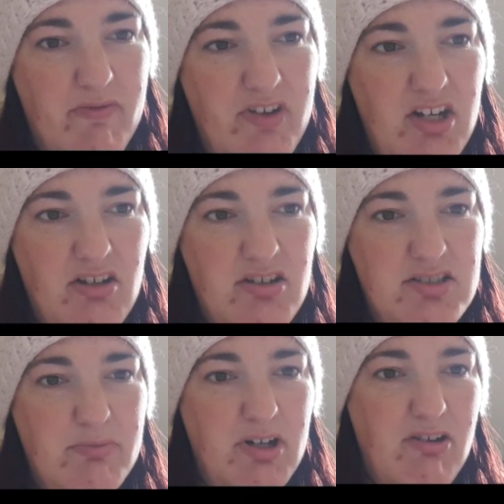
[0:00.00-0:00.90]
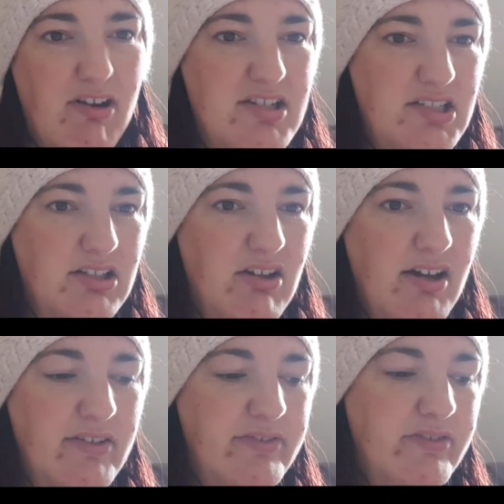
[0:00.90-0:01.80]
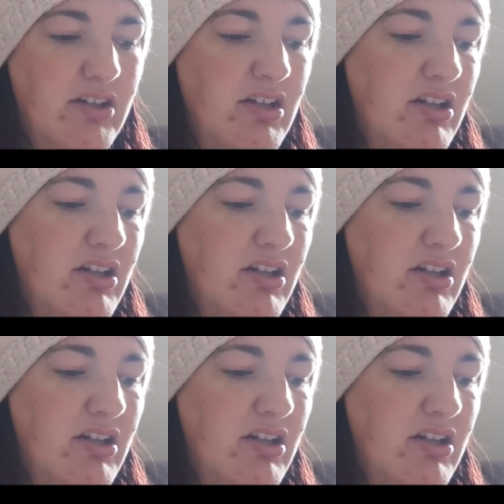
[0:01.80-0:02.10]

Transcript: videos and my crazy life.